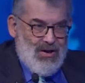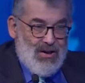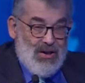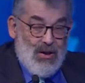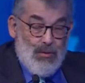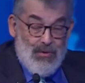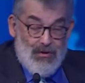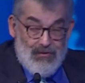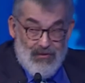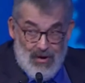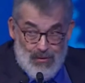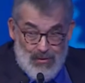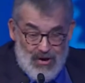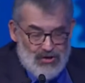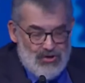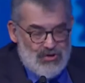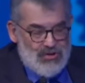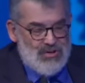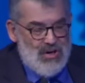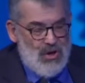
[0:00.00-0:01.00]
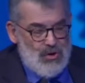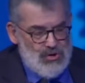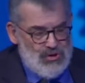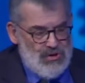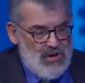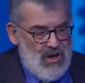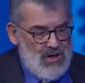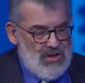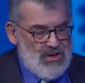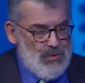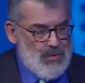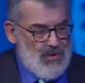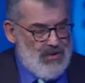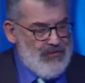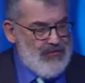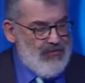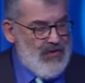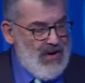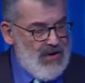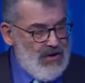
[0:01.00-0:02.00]
can be very much associated with the
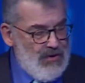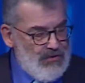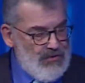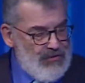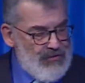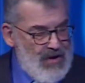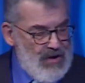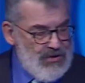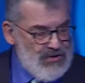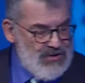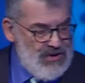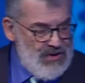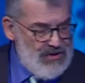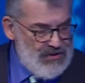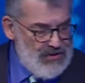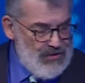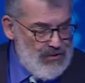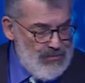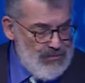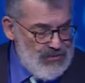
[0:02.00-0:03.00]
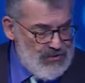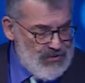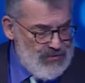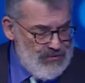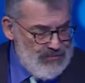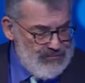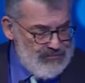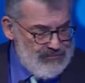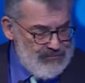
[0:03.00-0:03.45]
failure of our systems.